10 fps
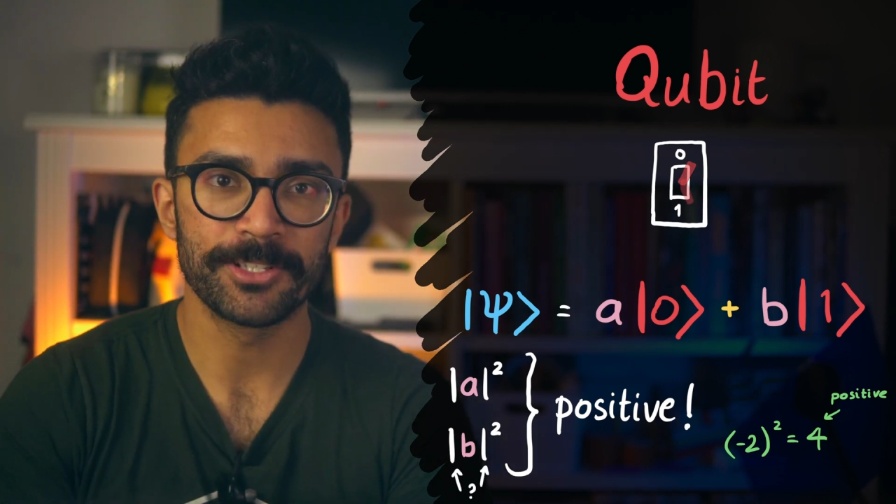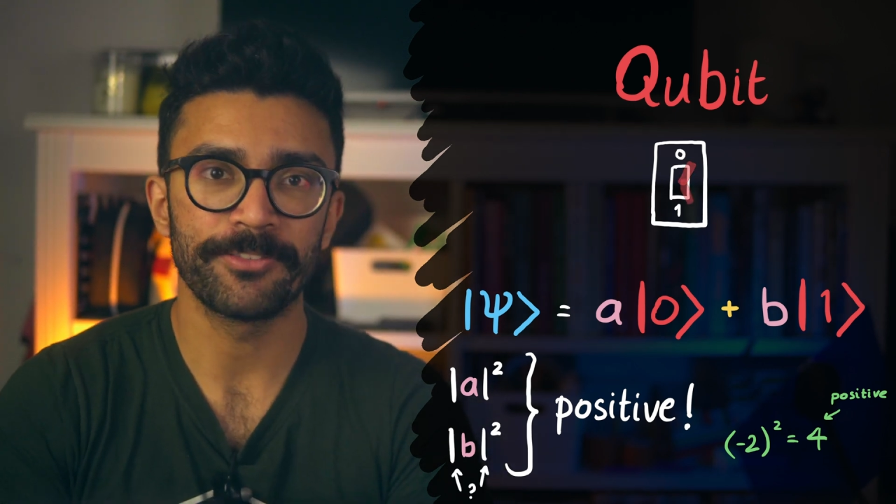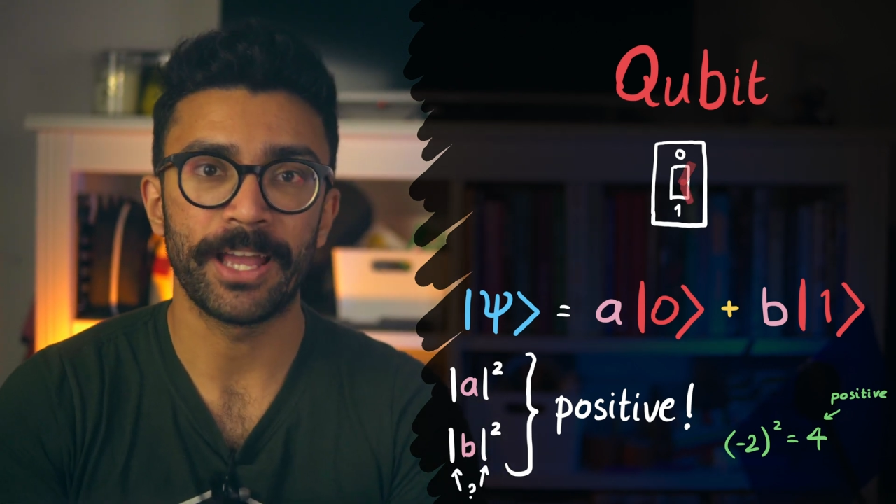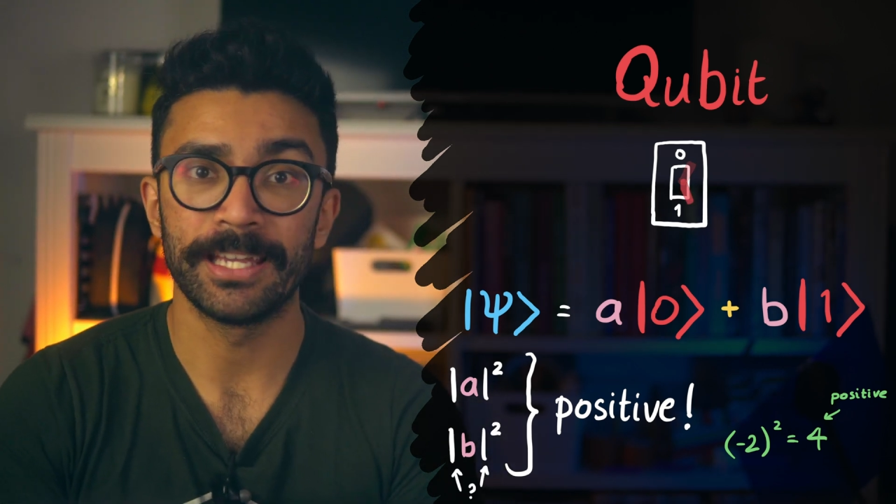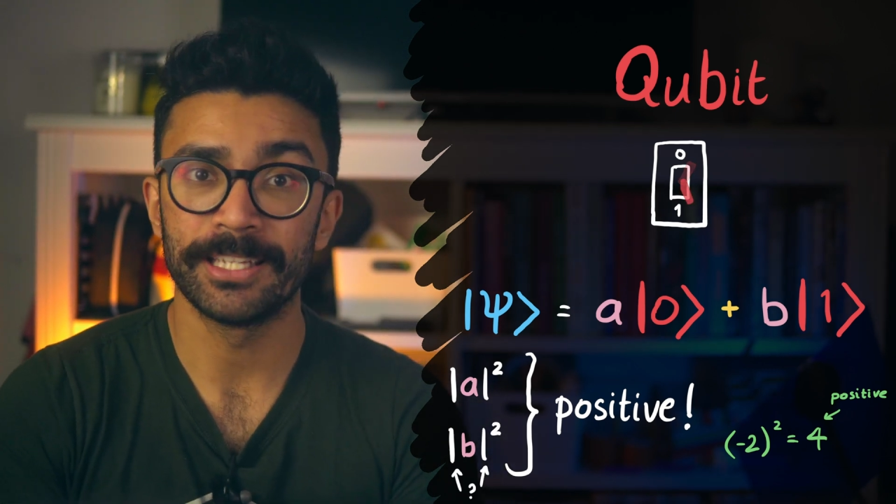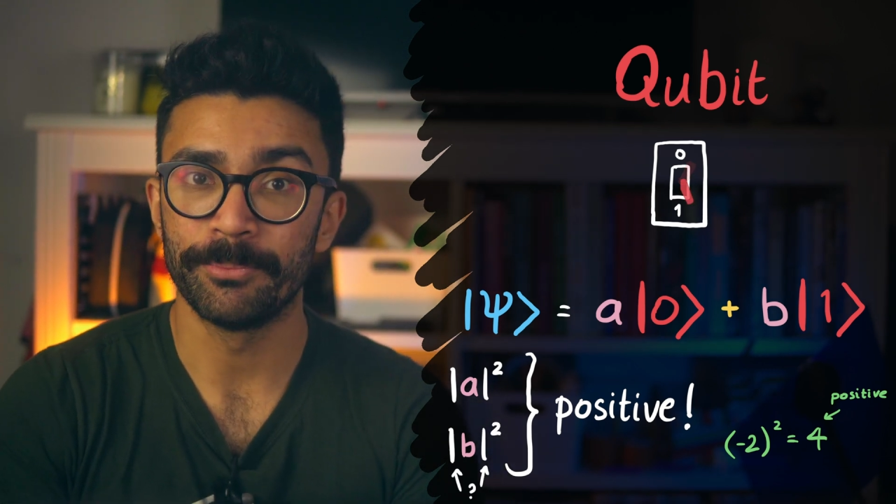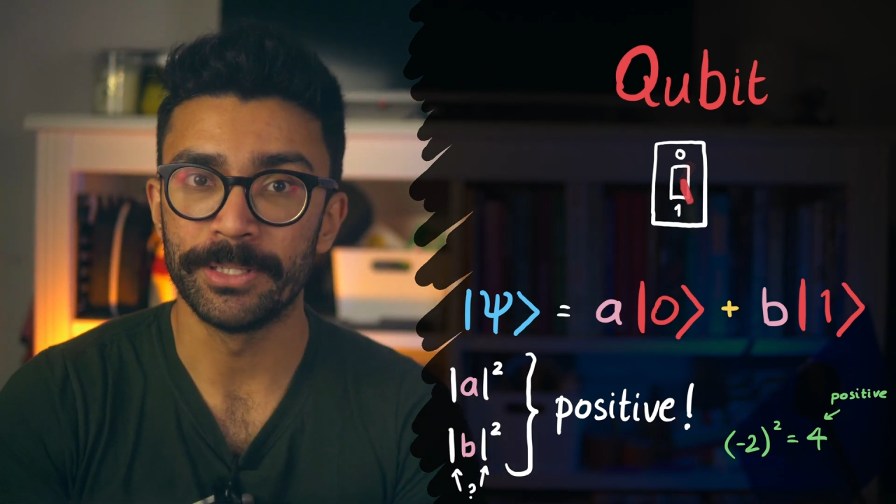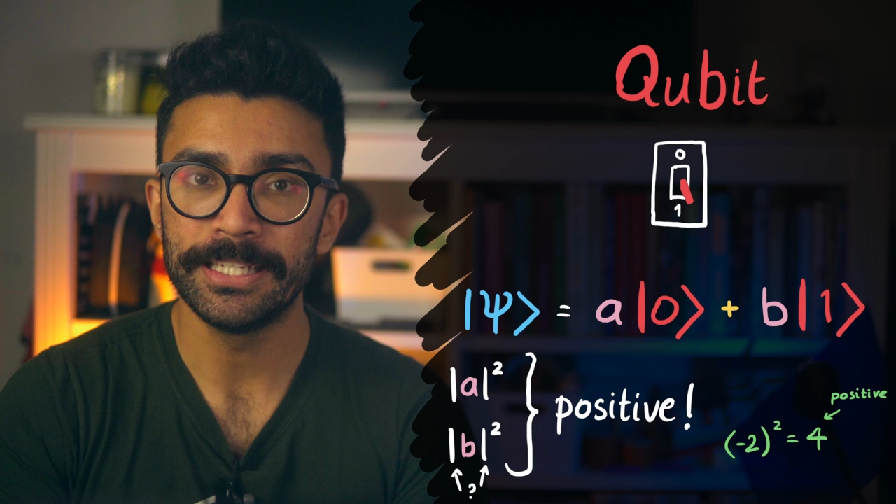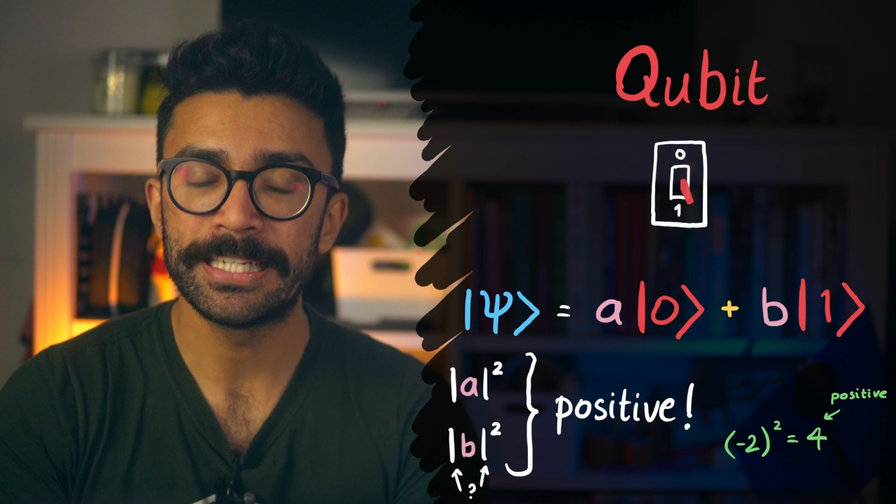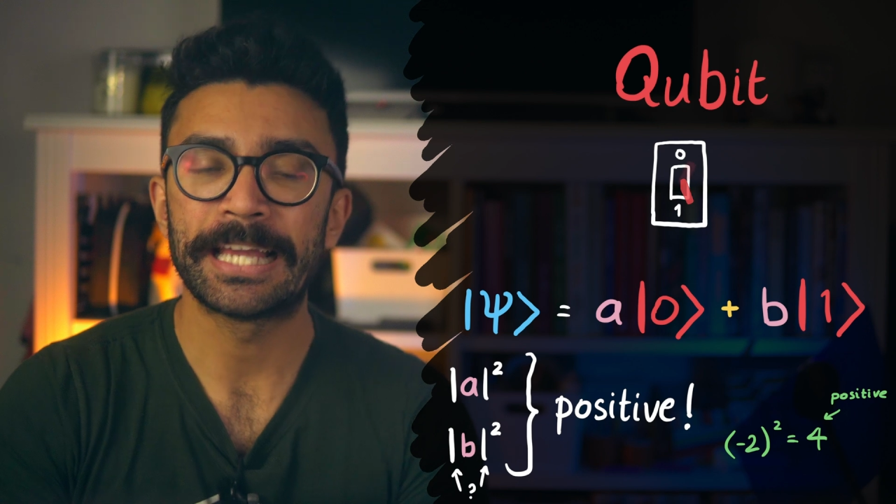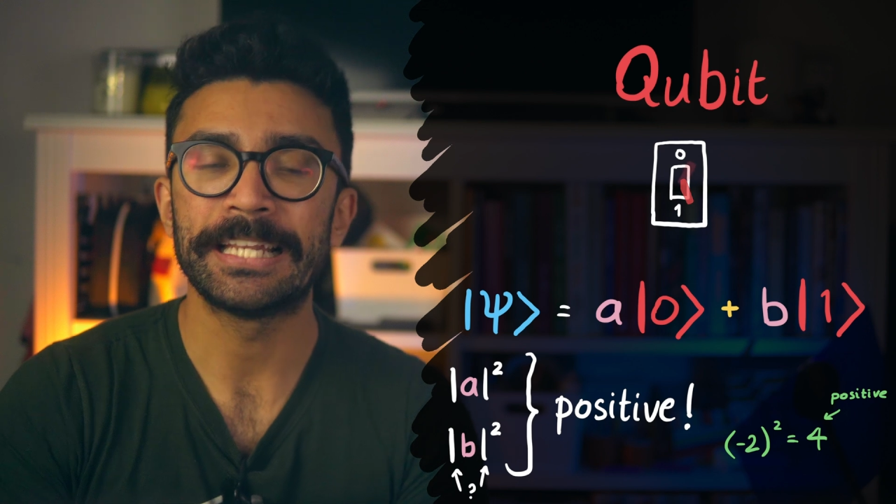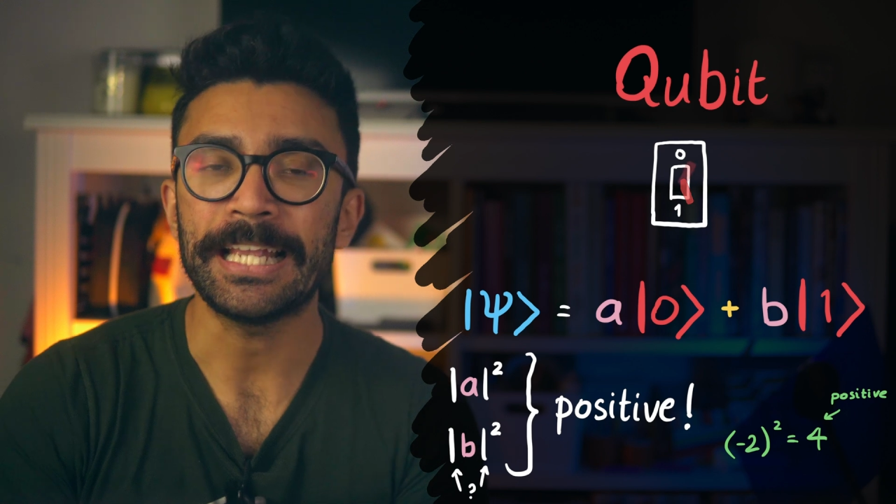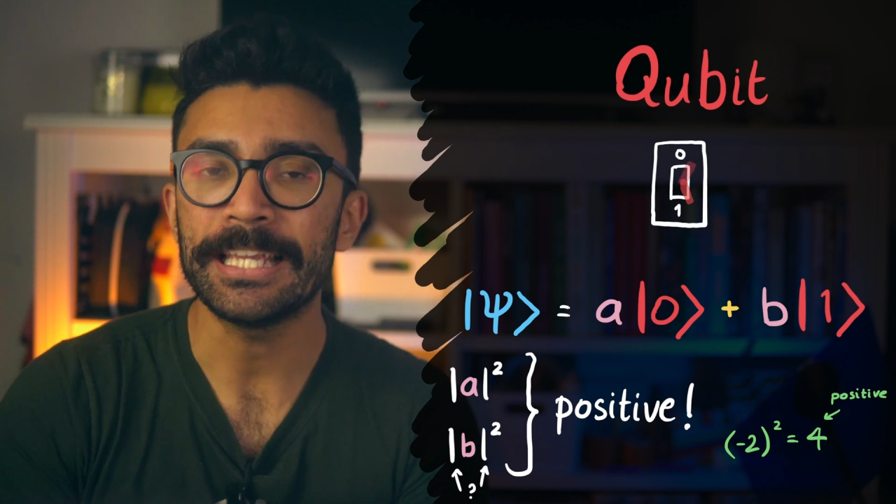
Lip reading: of A and B can